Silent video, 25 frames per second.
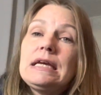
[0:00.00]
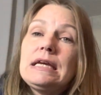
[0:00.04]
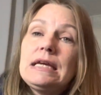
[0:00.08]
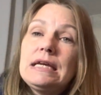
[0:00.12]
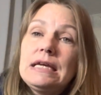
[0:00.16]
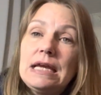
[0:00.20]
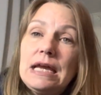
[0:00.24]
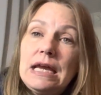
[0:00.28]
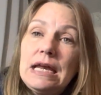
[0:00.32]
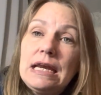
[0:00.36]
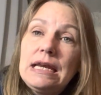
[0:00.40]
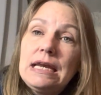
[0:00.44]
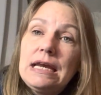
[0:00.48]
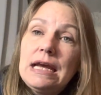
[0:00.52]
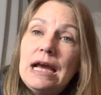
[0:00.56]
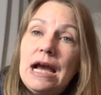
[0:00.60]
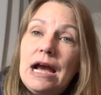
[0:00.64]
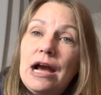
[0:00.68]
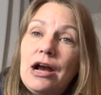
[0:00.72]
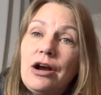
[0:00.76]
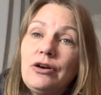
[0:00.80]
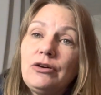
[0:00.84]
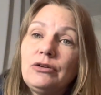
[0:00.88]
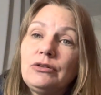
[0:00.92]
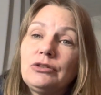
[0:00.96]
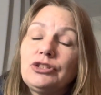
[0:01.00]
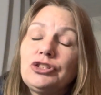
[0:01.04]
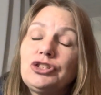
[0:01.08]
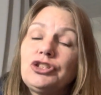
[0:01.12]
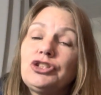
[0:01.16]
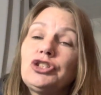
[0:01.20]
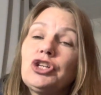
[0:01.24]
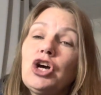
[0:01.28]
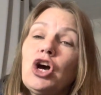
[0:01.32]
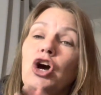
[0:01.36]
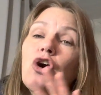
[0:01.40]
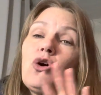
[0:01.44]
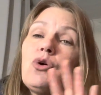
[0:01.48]
Anyhow,
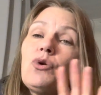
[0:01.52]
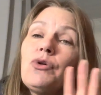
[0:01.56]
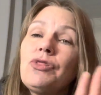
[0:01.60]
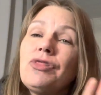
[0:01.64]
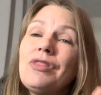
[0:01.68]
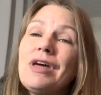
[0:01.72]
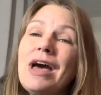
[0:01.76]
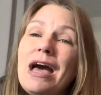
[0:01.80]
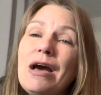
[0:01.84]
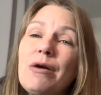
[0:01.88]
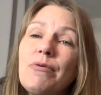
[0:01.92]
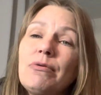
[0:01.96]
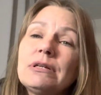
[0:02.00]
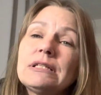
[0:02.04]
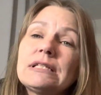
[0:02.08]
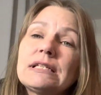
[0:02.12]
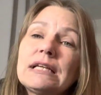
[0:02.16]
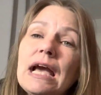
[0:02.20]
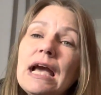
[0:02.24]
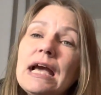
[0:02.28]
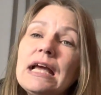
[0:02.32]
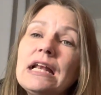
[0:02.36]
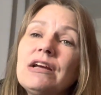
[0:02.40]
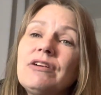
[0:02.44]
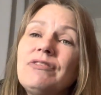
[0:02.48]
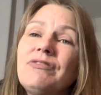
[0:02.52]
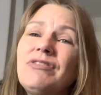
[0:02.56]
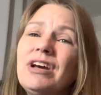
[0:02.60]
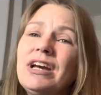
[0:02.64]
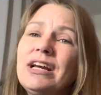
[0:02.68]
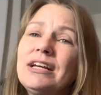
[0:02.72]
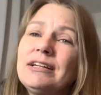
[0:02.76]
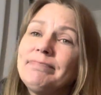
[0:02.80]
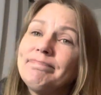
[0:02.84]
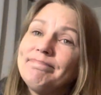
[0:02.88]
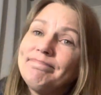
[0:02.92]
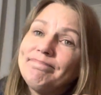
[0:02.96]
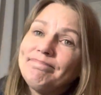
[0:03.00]
so that was kind of
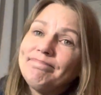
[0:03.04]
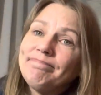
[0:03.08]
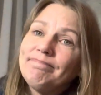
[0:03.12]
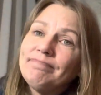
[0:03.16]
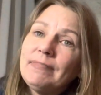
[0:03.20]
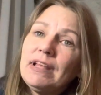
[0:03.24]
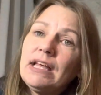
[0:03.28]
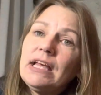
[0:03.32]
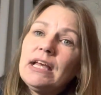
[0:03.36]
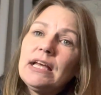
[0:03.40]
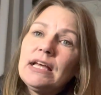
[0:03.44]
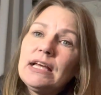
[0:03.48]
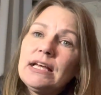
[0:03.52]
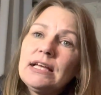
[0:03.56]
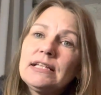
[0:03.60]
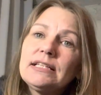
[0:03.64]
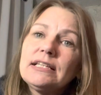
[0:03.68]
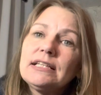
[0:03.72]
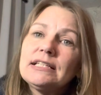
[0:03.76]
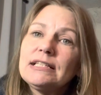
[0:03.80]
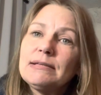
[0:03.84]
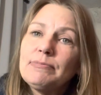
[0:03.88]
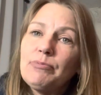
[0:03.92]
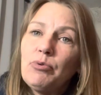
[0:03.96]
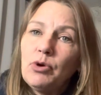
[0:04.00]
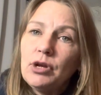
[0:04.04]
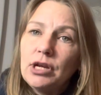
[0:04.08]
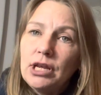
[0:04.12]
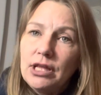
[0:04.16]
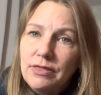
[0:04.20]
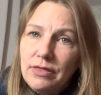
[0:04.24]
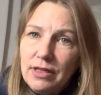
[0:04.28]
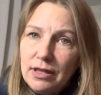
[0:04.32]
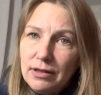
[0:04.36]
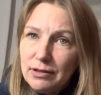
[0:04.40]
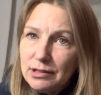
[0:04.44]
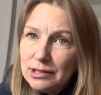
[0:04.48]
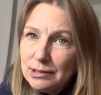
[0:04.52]
a disappointing
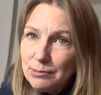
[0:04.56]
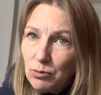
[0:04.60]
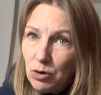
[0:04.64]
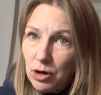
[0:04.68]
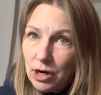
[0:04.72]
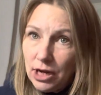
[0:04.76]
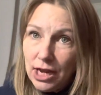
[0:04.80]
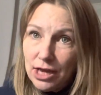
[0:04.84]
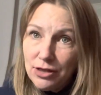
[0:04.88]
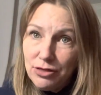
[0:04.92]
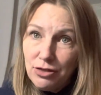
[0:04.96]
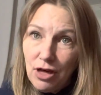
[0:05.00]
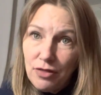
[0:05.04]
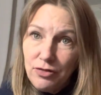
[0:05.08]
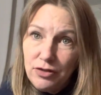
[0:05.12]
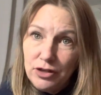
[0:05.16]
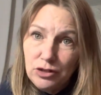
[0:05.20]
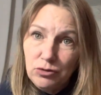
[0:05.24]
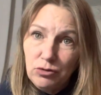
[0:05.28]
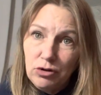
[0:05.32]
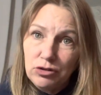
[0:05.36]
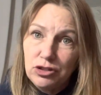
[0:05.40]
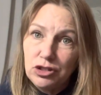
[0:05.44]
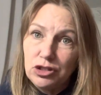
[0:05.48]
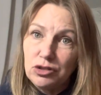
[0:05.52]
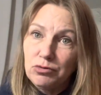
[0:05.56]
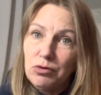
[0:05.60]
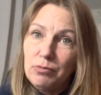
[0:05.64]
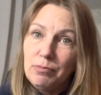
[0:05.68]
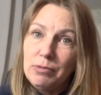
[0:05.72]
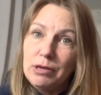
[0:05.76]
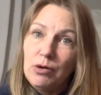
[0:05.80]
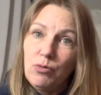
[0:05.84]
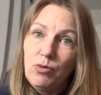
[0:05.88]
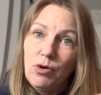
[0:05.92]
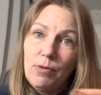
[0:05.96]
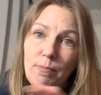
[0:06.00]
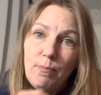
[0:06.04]
thing this morning. I thought these dresses would
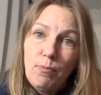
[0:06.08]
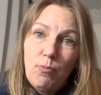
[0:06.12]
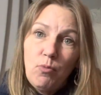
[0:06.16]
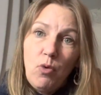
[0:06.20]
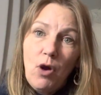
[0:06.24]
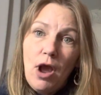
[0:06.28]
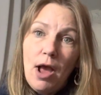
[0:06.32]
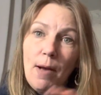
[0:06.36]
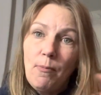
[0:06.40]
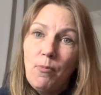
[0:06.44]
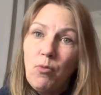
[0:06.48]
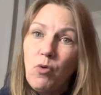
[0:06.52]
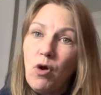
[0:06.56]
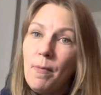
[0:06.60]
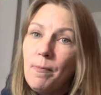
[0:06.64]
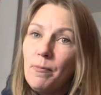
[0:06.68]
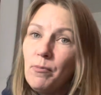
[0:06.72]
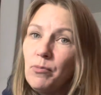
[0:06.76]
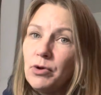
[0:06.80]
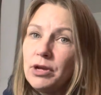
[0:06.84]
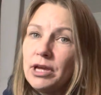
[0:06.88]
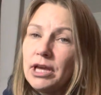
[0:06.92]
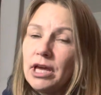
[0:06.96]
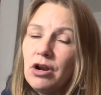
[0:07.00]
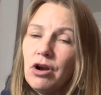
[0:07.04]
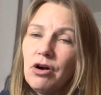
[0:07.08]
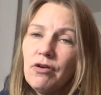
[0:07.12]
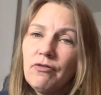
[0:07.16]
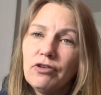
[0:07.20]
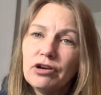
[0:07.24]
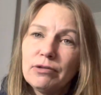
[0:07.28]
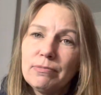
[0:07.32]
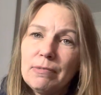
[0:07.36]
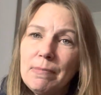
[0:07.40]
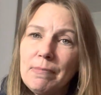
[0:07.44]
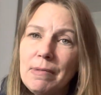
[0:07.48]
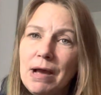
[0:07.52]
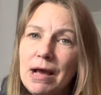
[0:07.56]
be whip, whap, whoop. We get over to
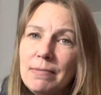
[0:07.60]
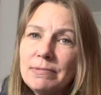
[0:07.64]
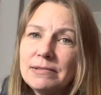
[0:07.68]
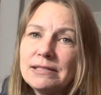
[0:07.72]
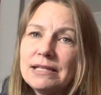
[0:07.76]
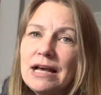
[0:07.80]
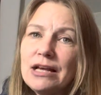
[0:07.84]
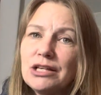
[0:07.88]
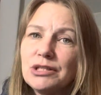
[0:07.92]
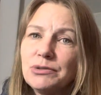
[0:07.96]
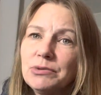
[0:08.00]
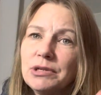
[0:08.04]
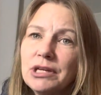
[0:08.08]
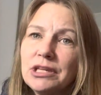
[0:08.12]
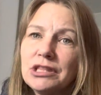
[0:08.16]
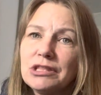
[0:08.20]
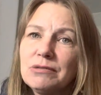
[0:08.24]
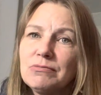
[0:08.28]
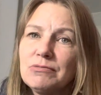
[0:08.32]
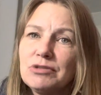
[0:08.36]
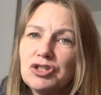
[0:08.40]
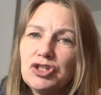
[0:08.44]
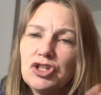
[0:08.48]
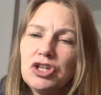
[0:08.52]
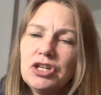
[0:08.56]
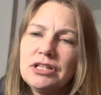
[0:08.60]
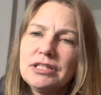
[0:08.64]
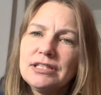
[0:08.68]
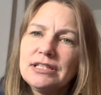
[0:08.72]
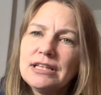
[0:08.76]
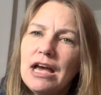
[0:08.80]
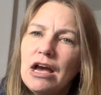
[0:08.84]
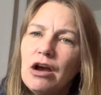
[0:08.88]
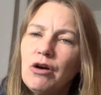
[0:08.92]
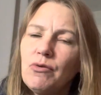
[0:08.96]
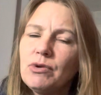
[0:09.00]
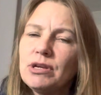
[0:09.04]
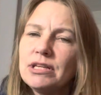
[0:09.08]
my mom's house, we get the machines
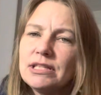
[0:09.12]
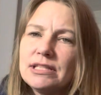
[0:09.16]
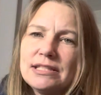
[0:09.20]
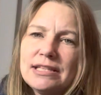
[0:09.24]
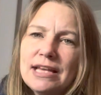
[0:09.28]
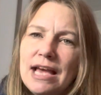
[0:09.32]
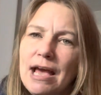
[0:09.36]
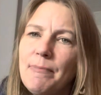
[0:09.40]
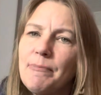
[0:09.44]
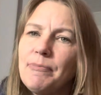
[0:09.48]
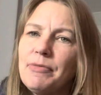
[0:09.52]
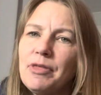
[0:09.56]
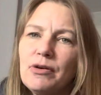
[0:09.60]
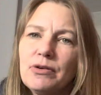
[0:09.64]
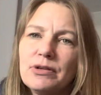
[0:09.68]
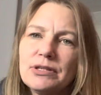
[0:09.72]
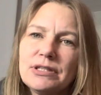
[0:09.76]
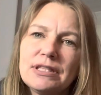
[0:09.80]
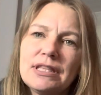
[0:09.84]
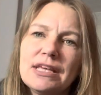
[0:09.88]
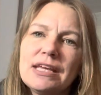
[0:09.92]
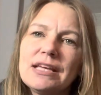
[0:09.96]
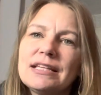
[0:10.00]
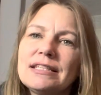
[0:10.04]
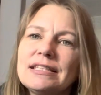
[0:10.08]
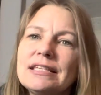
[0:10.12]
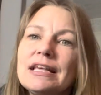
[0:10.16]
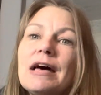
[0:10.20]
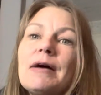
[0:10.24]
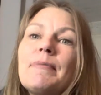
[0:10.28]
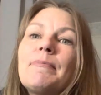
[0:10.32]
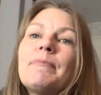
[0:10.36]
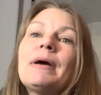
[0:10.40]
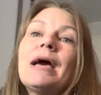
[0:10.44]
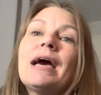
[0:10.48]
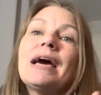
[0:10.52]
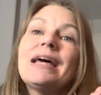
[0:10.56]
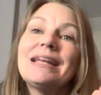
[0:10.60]
out, we zap those things
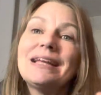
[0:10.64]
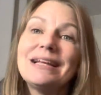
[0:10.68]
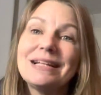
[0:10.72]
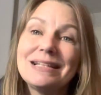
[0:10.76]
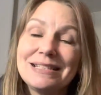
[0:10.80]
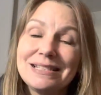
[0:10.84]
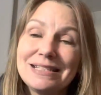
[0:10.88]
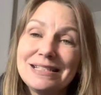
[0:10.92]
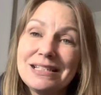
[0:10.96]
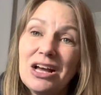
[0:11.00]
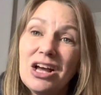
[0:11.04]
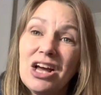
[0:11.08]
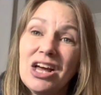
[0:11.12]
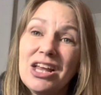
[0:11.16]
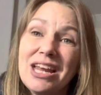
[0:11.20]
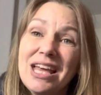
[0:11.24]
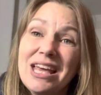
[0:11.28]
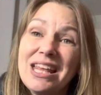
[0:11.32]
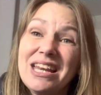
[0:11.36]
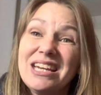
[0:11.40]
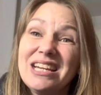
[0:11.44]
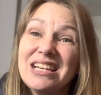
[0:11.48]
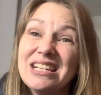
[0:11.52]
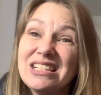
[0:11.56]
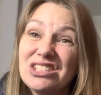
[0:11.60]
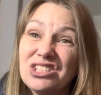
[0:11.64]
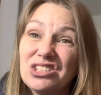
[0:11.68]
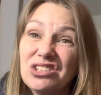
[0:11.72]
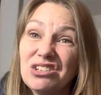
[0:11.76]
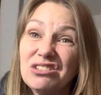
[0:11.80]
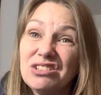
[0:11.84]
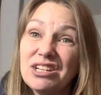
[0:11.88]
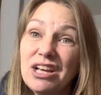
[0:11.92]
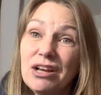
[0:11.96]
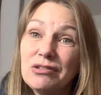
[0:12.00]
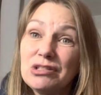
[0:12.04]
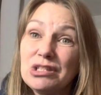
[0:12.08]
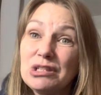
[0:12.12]
up, and it's done. And it has
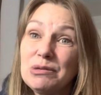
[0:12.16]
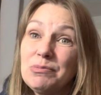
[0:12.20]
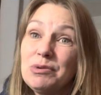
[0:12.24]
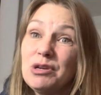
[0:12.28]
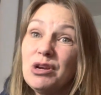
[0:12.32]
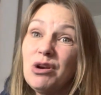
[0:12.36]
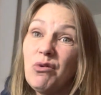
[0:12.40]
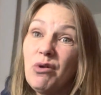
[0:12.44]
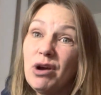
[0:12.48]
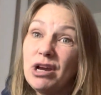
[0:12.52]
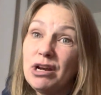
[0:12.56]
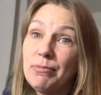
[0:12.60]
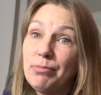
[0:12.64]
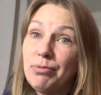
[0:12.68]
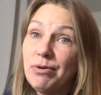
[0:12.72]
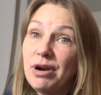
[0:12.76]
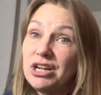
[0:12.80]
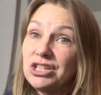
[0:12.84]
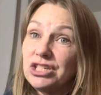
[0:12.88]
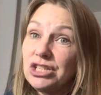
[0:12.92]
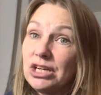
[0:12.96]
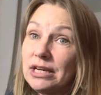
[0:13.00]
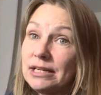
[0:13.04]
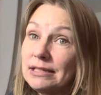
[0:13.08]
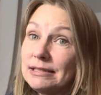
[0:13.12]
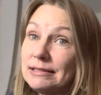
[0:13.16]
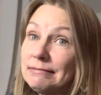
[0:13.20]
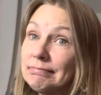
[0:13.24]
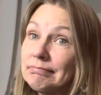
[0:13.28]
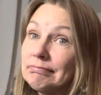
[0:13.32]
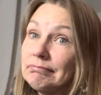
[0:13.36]
turned out to be quite a project.